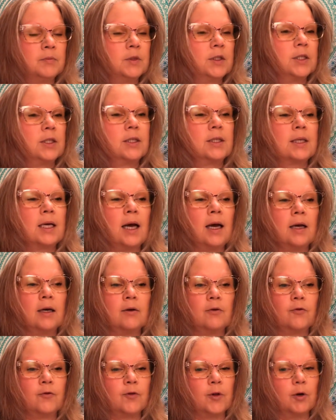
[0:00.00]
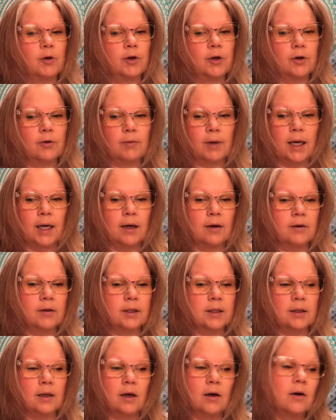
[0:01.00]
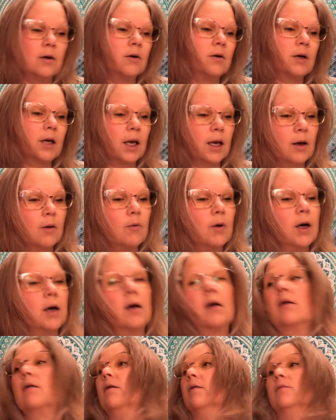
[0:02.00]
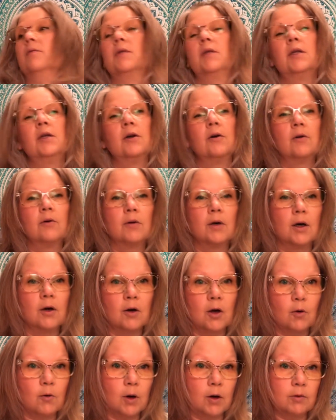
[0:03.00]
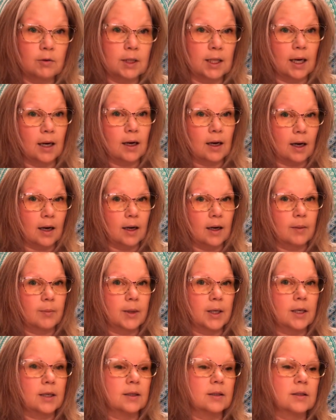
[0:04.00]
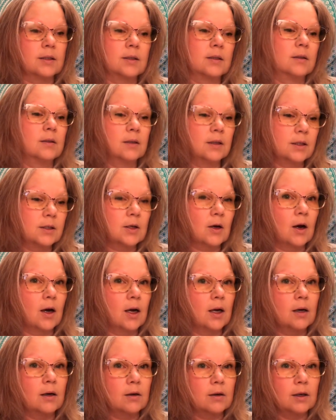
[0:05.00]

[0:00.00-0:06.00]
just kind of floated around and, oh, okay, well, you know, I'll go out with that guy because he's hot.